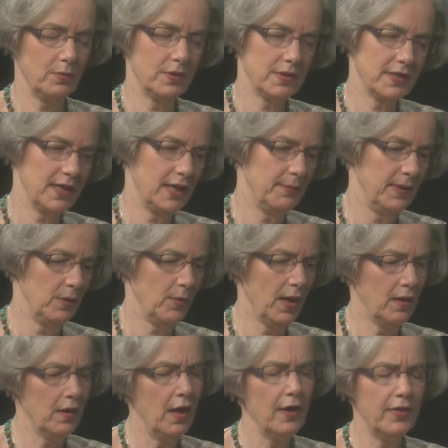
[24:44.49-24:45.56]
will say to me,
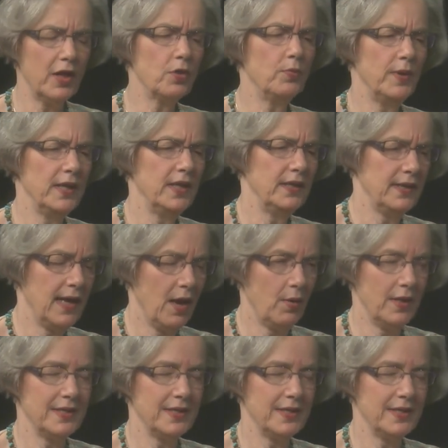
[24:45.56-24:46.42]
"Well, they're reading now."